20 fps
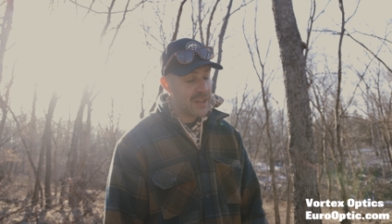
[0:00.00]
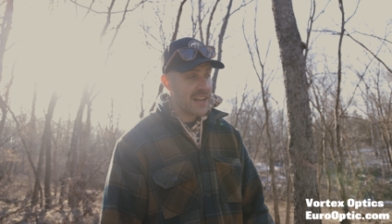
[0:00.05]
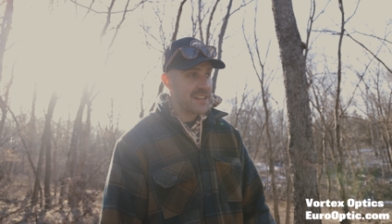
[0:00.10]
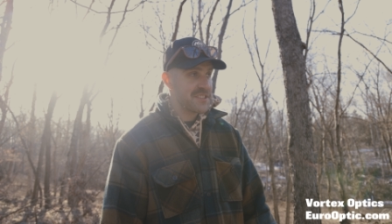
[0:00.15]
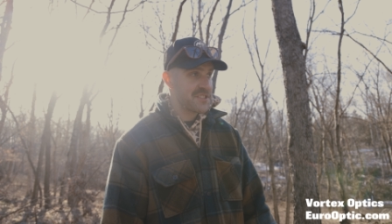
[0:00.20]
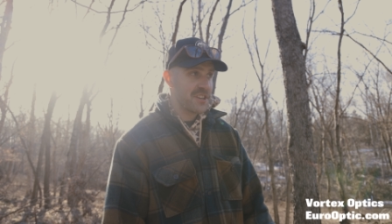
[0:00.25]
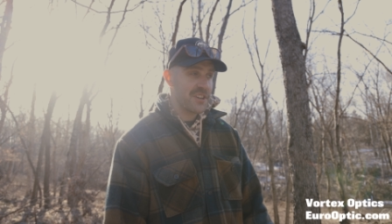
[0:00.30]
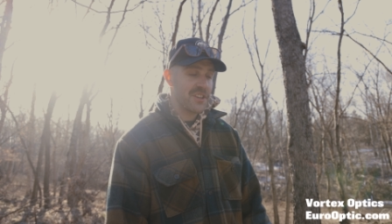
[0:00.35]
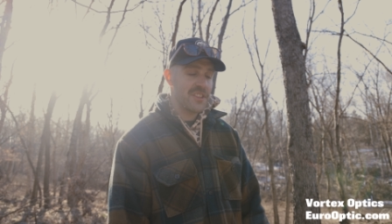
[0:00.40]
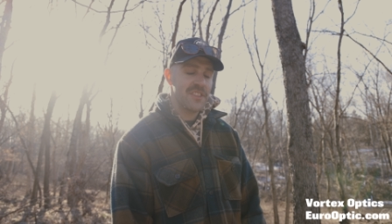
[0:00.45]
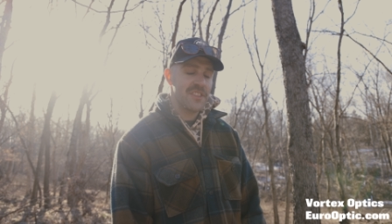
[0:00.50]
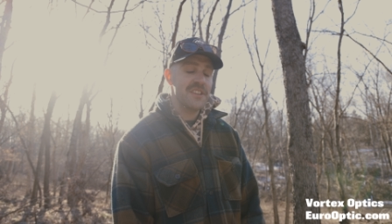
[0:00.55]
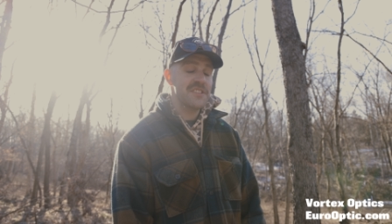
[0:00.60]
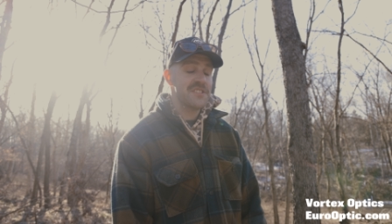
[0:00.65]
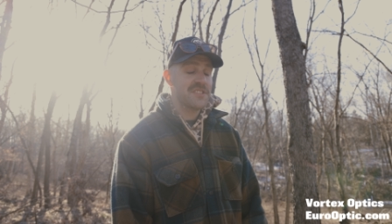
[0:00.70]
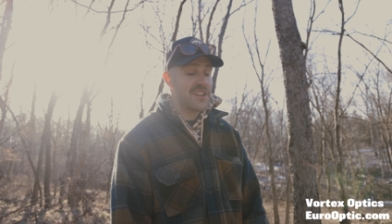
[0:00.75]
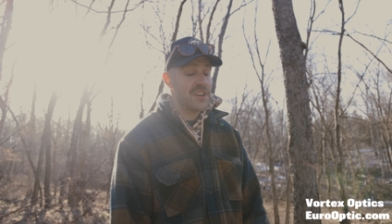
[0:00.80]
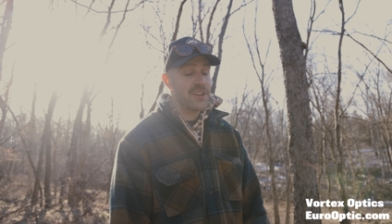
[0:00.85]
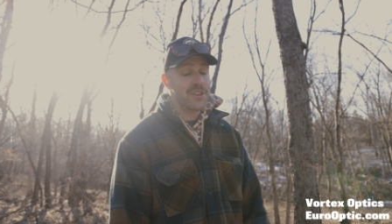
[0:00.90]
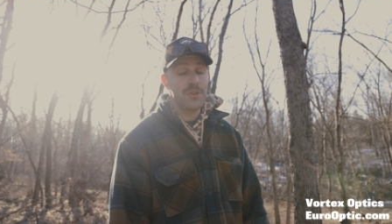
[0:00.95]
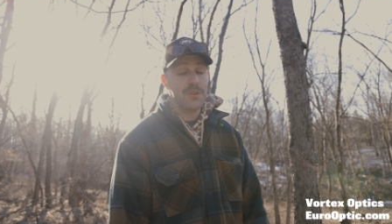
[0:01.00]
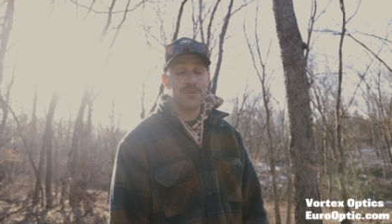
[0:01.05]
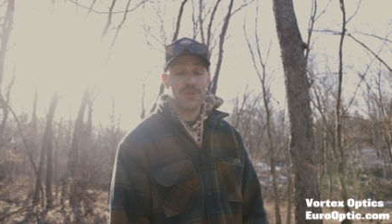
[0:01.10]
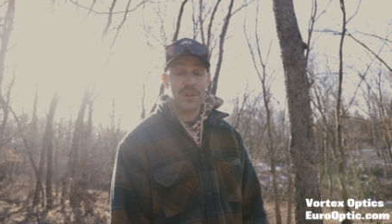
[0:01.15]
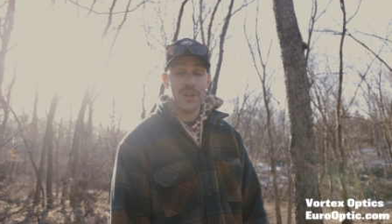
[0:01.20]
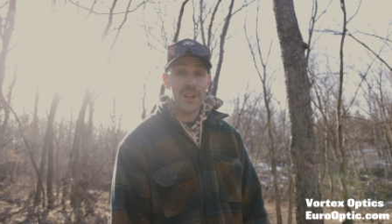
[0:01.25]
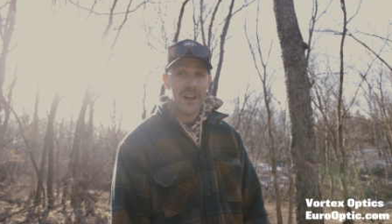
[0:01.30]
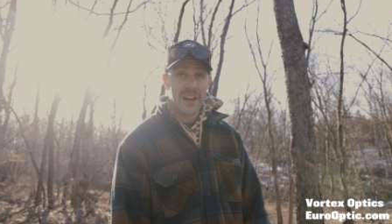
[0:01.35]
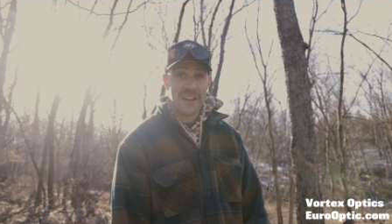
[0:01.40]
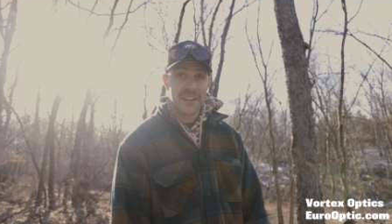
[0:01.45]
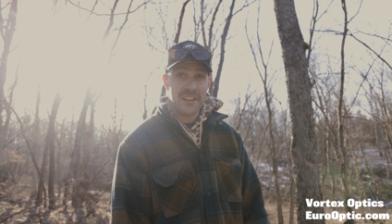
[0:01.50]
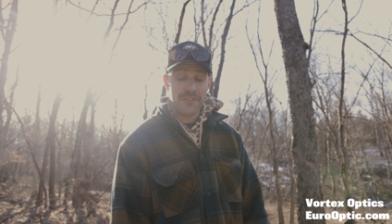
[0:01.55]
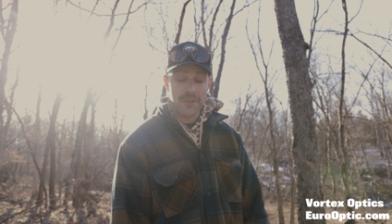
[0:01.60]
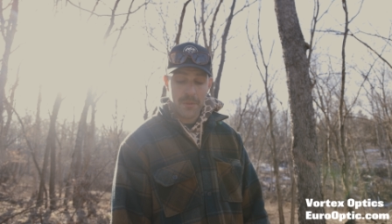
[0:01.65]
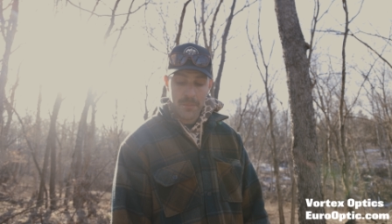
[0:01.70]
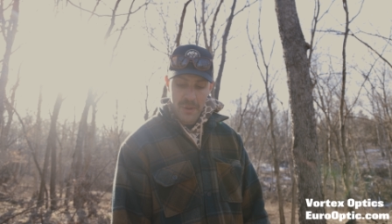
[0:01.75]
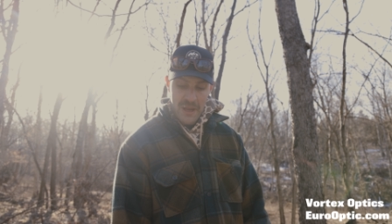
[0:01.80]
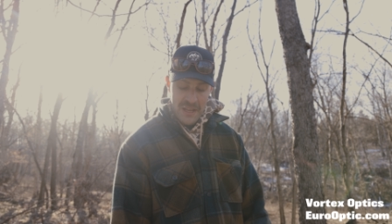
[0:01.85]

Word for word: Guys, these deer use a lot of different